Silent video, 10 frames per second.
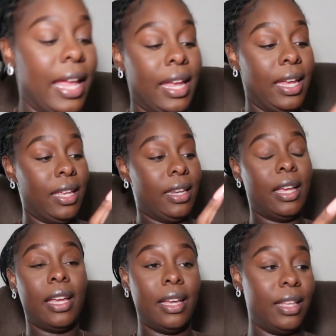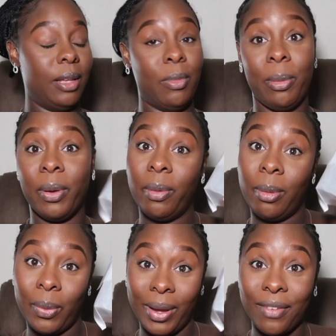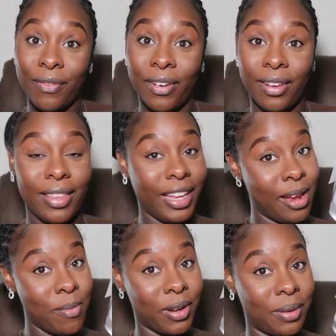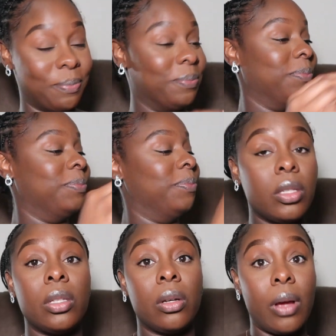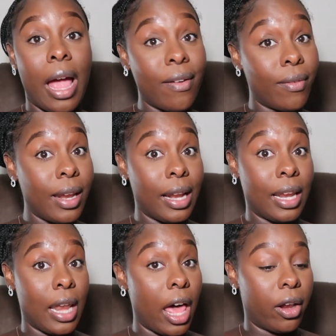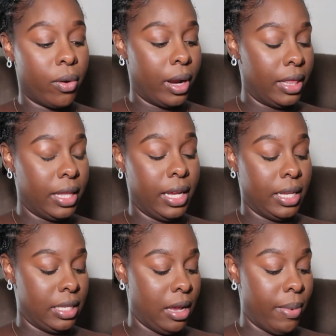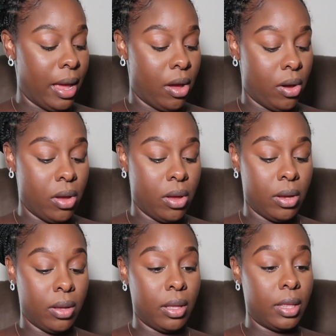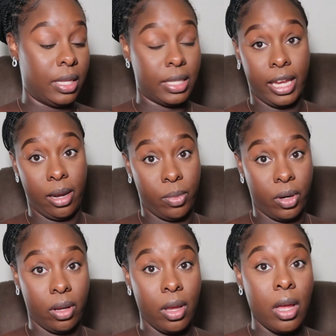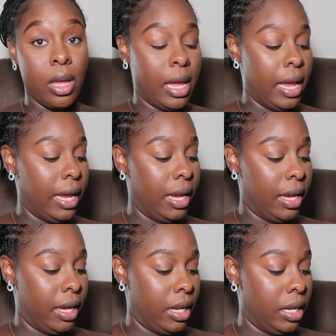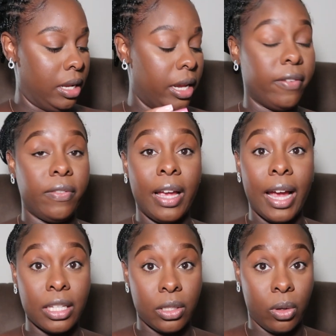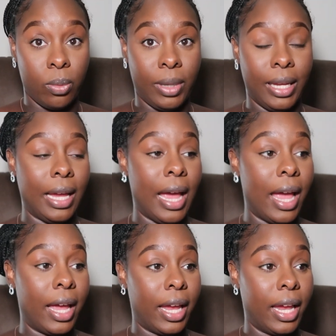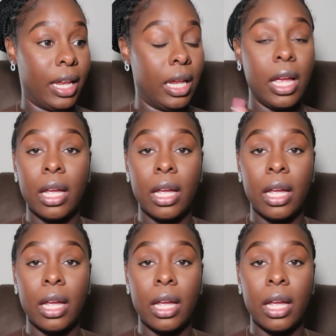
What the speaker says: And the moment we've been waiting for, the camera. So I read a lot of great things about this camera. And if you guys know me, I